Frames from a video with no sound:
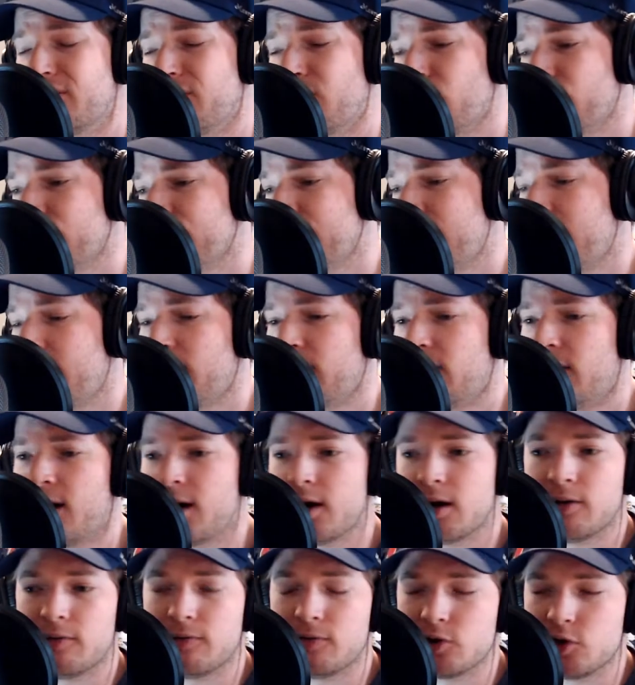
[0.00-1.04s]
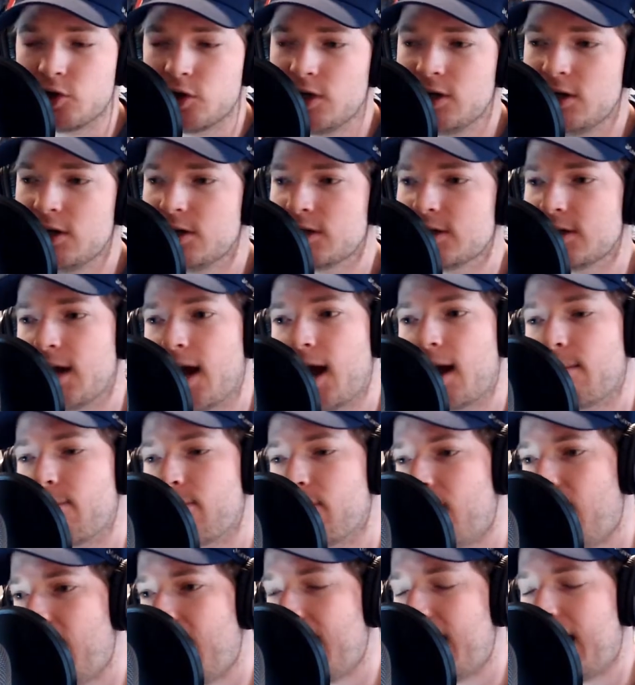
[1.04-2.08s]
North Carolina, Virginia Tech,
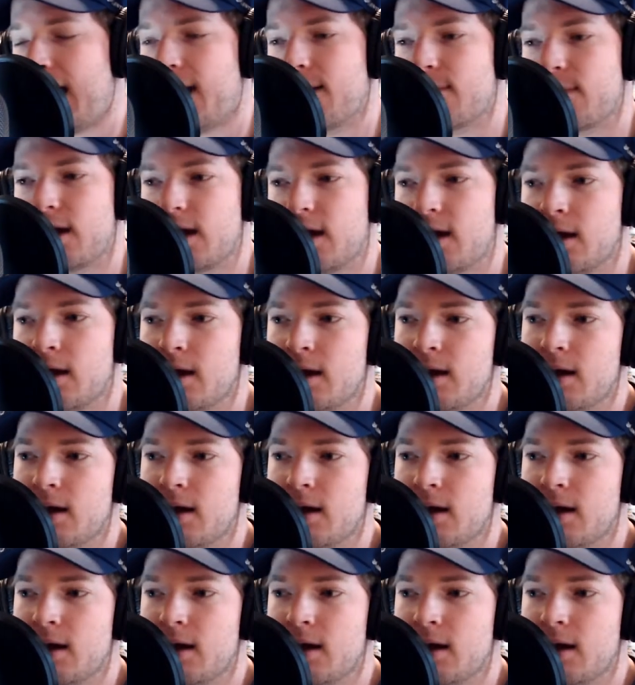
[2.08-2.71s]
Miami,